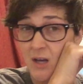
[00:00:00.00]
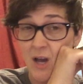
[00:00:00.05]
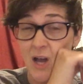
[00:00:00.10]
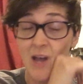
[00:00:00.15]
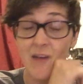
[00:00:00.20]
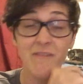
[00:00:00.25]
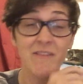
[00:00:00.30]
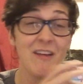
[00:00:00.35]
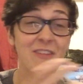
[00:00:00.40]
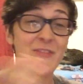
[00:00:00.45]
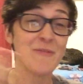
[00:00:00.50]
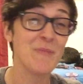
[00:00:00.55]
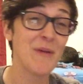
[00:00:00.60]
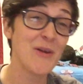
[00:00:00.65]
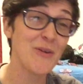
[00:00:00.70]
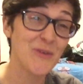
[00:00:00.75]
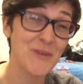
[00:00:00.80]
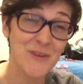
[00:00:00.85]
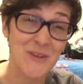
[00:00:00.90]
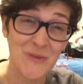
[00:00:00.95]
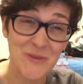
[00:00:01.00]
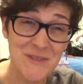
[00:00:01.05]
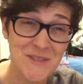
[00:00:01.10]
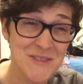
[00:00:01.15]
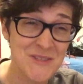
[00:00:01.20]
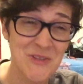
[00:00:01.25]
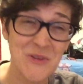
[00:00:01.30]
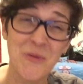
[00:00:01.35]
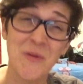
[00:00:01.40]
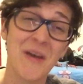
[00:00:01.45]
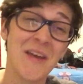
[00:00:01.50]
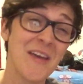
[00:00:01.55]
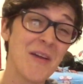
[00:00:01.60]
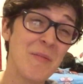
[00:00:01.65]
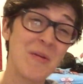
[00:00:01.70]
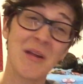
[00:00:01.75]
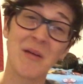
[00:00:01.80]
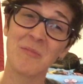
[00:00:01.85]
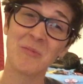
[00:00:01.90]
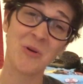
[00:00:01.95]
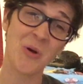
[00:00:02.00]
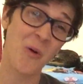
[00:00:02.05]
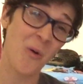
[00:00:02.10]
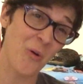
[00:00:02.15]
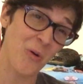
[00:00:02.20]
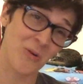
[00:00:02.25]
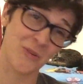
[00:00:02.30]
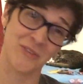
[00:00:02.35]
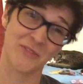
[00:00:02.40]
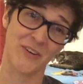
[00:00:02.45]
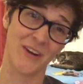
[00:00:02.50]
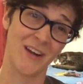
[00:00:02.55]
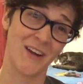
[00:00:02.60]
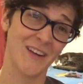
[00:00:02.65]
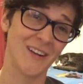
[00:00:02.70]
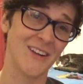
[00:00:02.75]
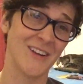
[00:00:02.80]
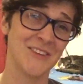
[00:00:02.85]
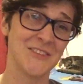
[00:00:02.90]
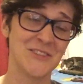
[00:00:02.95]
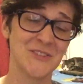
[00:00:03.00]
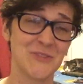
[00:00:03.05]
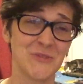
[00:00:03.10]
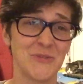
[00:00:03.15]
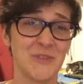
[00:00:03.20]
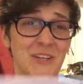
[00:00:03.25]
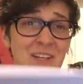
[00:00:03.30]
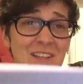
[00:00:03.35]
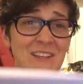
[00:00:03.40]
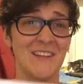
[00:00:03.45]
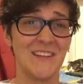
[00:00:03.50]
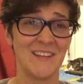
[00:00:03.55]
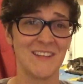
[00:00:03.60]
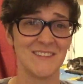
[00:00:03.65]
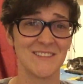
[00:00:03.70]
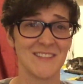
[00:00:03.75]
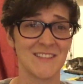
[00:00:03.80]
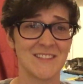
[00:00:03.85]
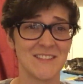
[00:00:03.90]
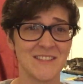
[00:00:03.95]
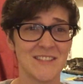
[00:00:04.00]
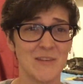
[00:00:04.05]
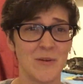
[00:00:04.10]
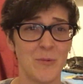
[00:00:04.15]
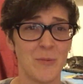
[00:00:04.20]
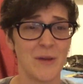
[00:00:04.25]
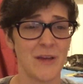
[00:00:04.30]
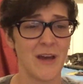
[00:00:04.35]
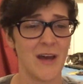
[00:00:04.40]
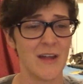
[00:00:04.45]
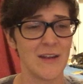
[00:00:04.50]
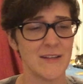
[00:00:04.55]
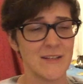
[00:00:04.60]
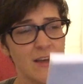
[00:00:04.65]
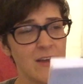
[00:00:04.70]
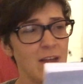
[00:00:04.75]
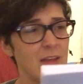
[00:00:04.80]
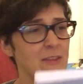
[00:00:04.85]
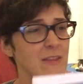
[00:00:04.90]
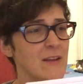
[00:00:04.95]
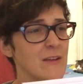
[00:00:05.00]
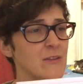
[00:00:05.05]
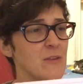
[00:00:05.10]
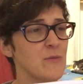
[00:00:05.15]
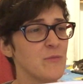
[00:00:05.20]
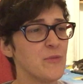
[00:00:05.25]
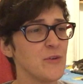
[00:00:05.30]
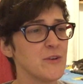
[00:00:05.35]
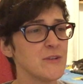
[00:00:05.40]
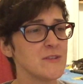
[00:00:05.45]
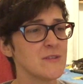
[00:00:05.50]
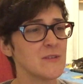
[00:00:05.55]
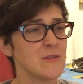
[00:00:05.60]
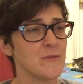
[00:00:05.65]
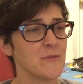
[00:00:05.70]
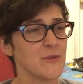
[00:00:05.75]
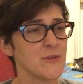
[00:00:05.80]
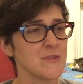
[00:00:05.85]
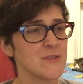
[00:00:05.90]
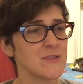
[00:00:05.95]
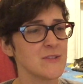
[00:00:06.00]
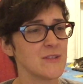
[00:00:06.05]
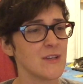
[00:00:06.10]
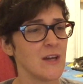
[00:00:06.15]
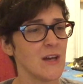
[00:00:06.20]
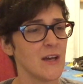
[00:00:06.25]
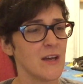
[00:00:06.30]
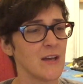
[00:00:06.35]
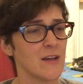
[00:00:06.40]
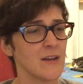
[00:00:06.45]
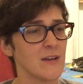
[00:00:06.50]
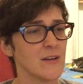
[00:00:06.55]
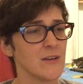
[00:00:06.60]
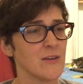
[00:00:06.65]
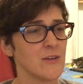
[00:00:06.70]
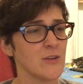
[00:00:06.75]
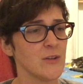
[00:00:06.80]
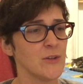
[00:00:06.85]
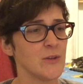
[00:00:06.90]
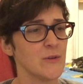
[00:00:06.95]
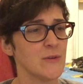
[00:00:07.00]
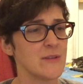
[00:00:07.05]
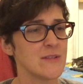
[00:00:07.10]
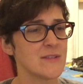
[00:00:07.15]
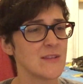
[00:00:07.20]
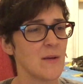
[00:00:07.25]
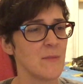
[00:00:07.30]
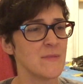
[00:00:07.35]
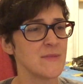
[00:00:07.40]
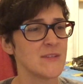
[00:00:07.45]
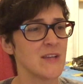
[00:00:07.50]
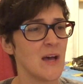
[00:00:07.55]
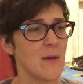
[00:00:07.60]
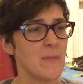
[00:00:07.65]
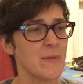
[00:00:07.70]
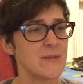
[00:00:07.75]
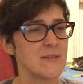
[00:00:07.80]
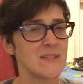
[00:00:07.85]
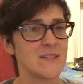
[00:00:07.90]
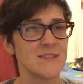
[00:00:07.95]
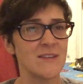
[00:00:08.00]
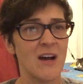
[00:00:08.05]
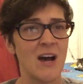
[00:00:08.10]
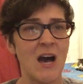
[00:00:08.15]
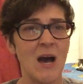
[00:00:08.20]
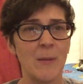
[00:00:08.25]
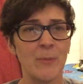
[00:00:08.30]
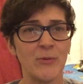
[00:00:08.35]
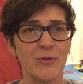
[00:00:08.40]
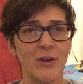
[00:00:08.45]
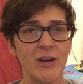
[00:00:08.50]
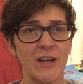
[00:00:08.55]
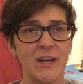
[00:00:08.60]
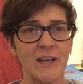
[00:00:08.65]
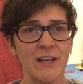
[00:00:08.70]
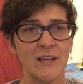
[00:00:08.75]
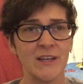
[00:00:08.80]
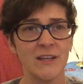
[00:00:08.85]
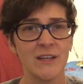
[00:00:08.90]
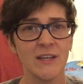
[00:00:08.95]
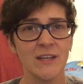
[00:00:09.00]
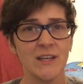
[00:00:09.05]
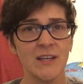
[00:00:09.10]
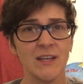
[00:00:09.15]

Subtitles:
I have nothing better to do. It's 2 a.m. and I'm cold, right? I'll just read these. Let's see what we got. I think the first clue that something's up is its operating